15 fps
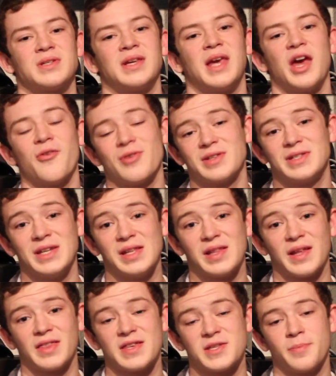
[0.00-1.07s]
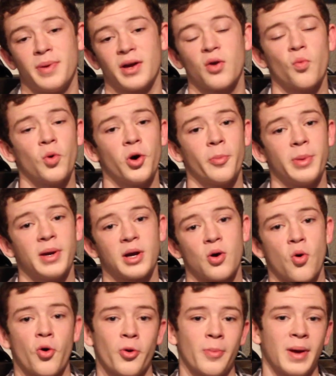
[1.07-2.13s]
guaranteed that this pick will be a
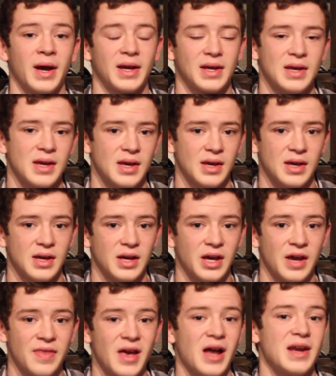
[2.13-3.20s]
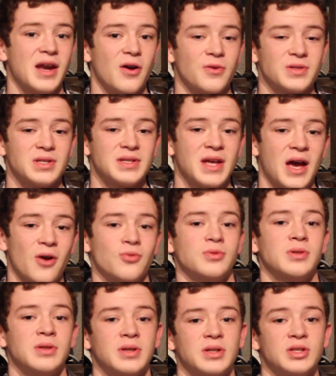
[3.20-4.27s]
quarterback. And that narrows it down
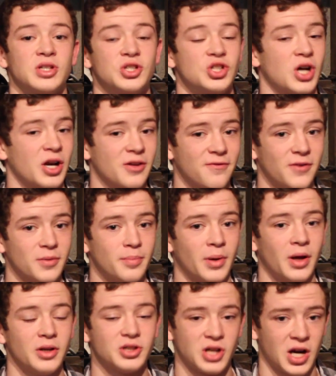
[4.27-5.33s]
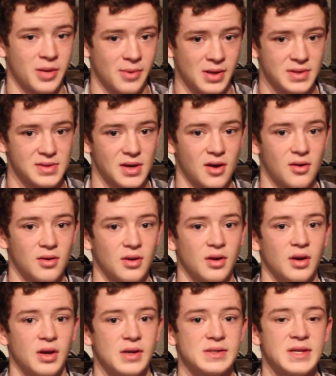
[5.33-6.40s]
to Johnny Football, Johnny Manziel,
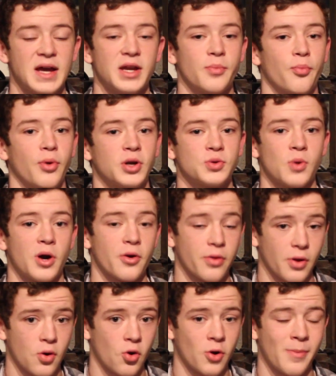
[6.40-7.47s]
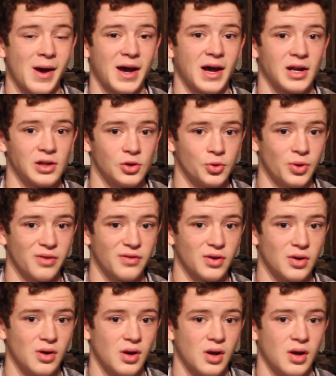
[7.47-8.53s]
Teddy Bridgewater, the quarterback out of Louisville,
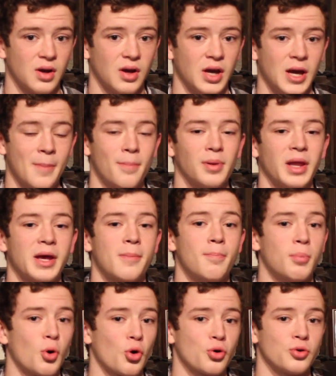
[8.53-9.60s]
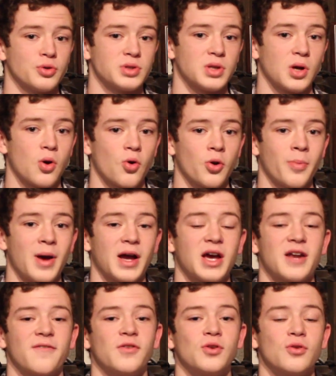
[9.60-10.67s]
and Blake Bortles, the quarterback out
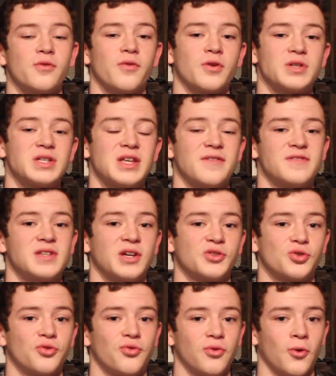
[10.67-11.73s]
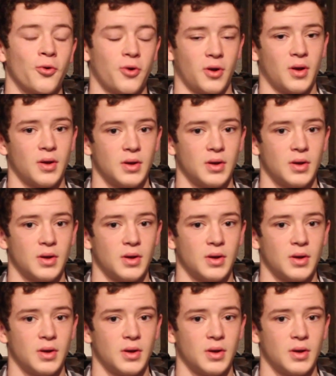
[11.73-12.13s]
of the University of Central Florida.